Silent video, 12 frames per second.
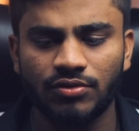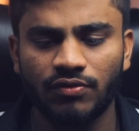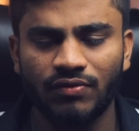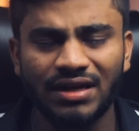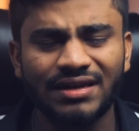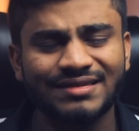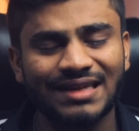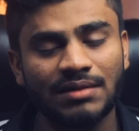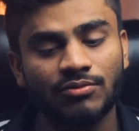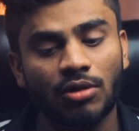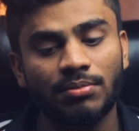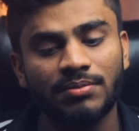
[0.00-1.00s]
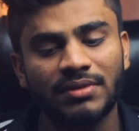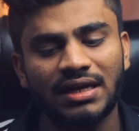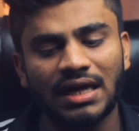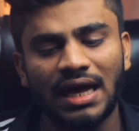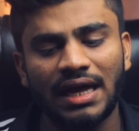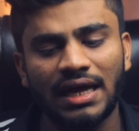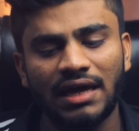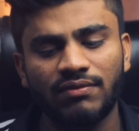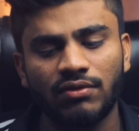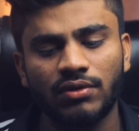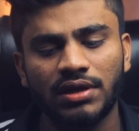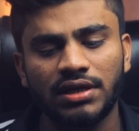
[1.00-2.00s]
One design problem that I have
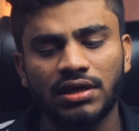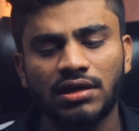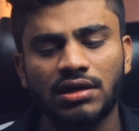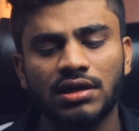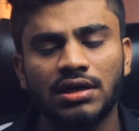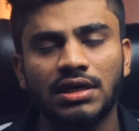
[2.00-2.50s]
over here,